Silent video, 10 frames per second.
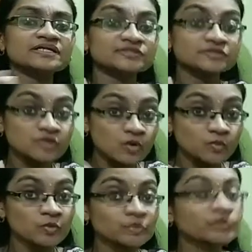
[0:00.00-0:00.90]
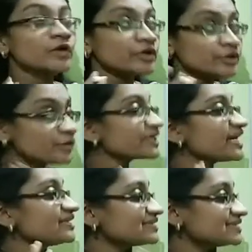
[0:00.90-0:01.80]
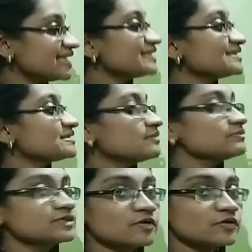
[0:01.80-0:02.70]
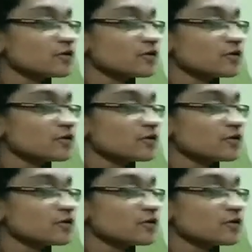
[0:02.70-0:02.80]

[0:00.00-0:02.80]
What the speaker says: is no moon, you can see some sort